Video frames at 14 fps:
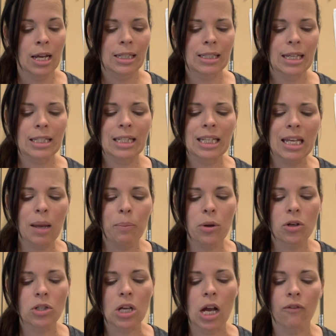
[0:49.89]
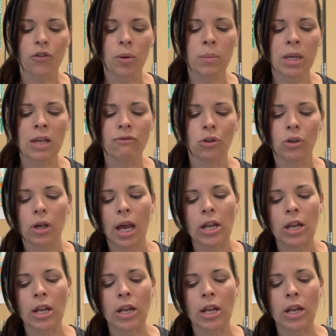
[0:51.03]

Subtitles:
It says, keep your tongue from evil